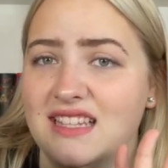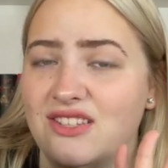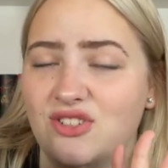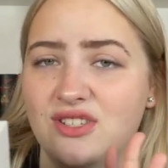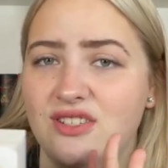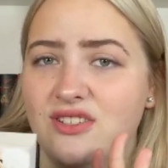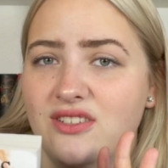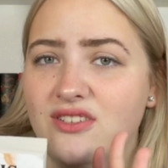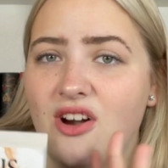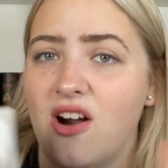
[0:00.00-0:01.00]
just
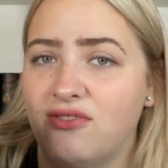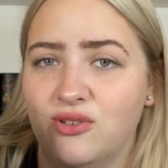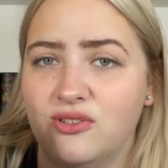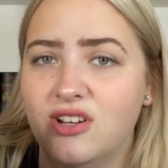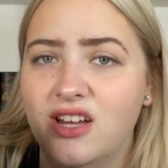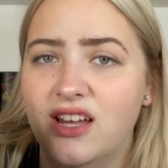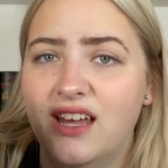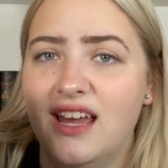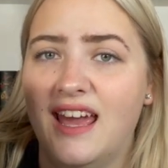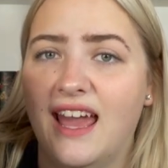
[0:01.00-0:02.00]
awful,
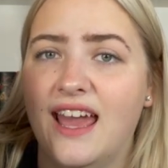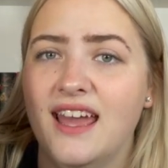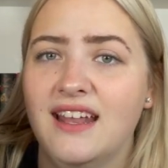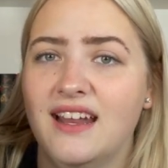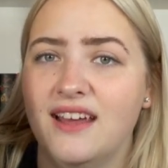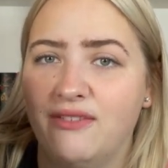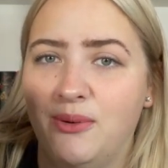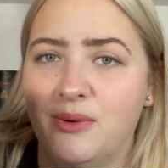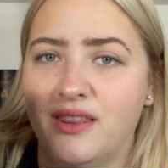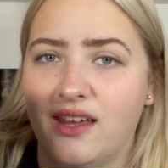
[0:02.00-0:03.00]
and
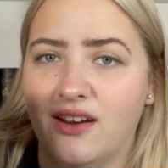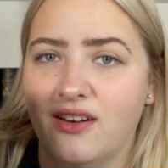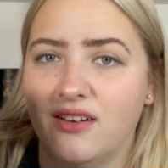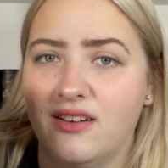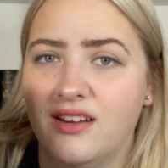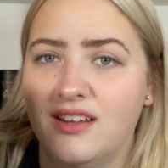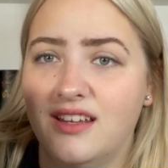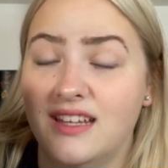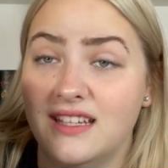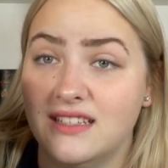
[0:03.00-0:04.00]
everyone there
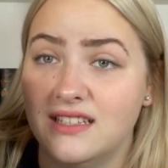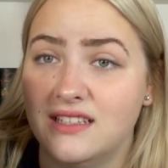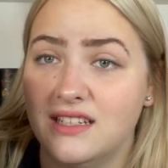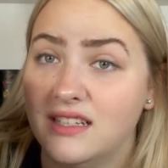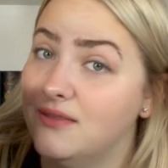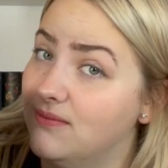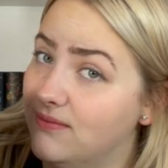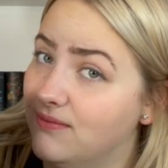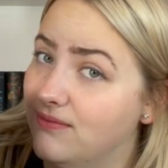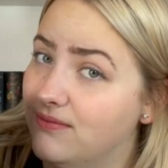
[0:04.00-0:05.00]
is
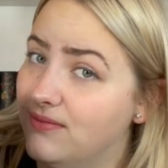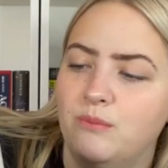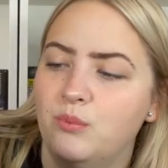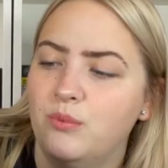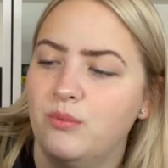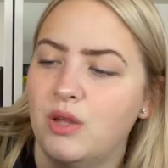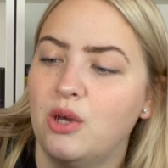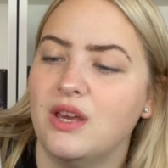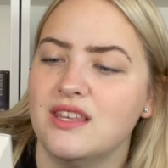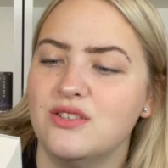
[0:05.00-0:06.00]

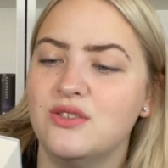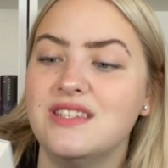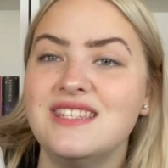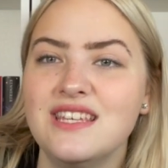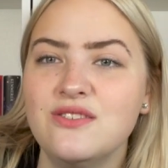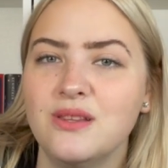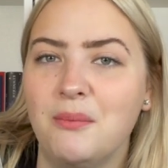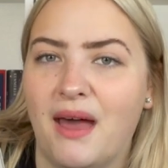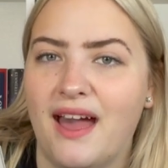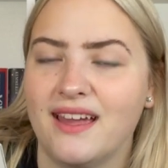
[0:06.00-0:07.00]
Okay, so it says on the
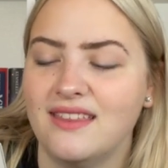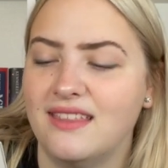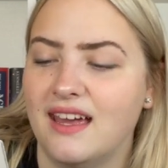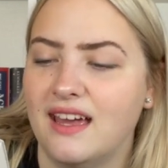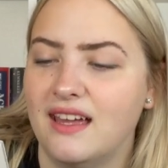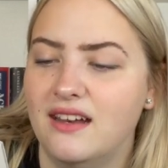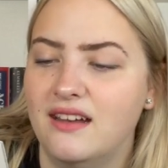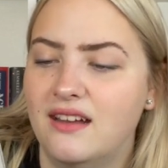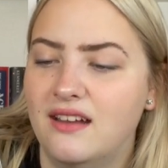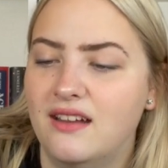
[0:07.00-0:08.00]
back that
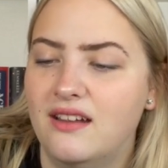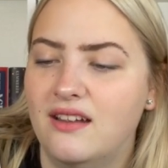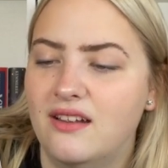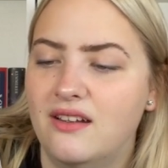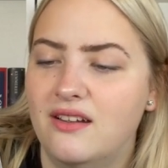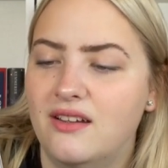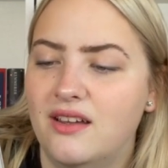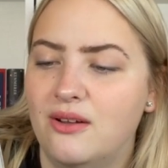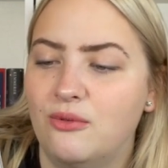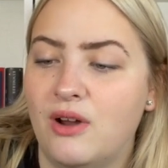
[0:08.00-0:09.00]

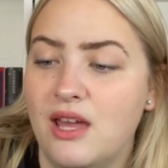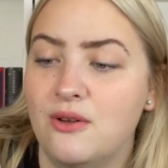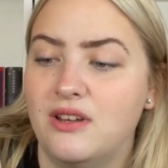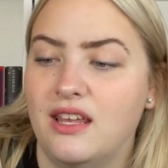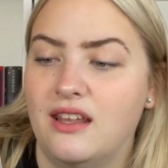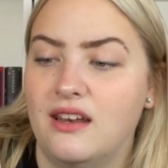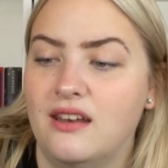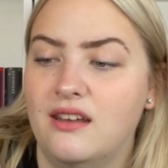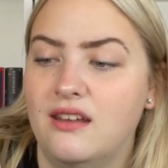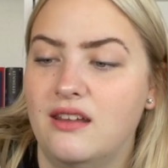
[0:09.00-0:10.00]
Raoden,
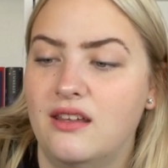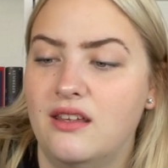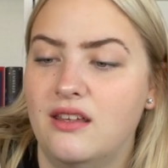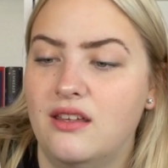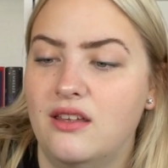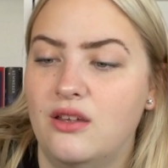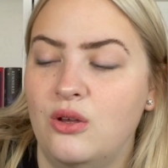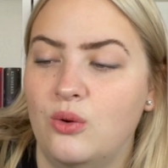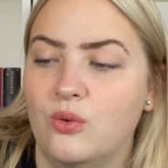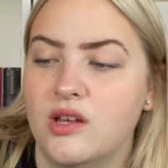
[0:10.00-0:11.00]

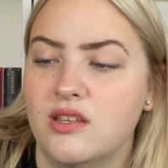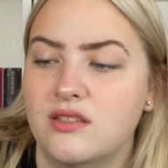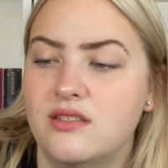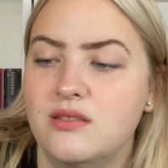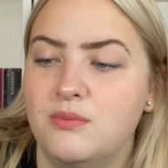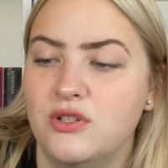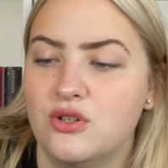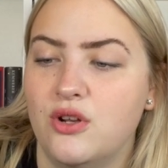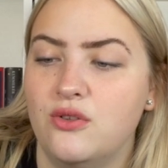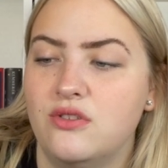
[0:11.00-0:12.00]
who was
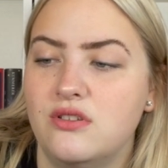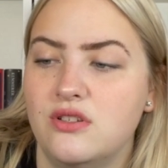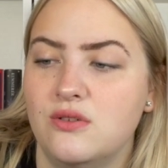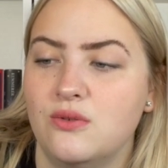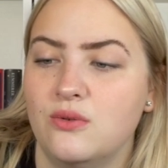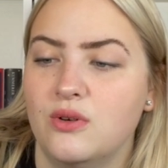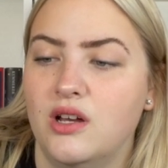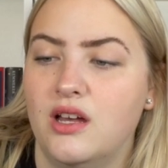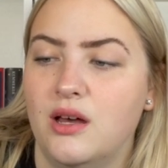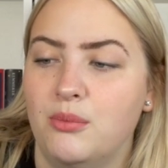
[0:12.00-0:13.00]
betrothed to
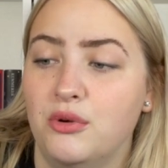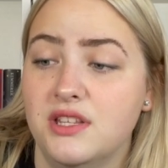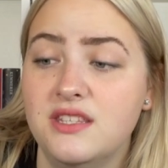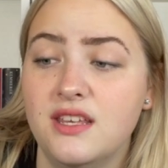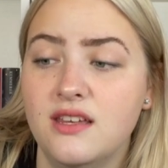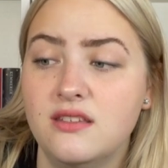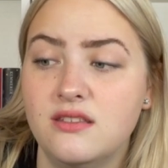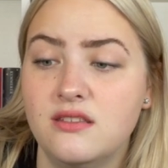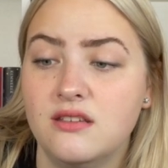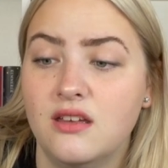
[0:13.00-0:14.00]
a
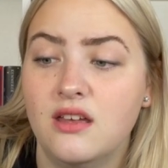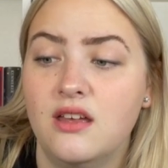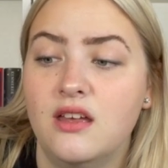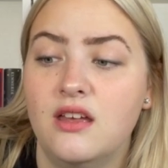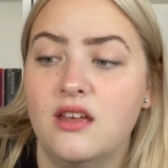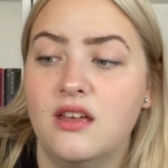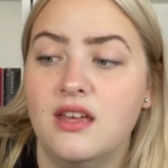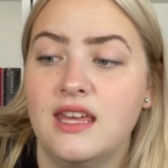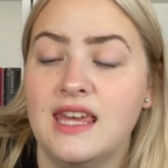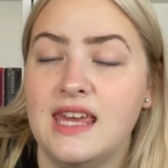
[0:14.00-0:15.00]
princess,
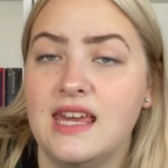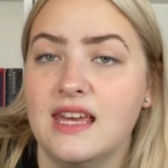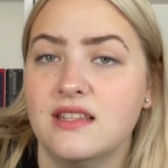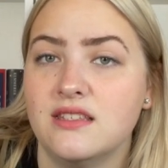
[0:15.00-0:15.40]
he ends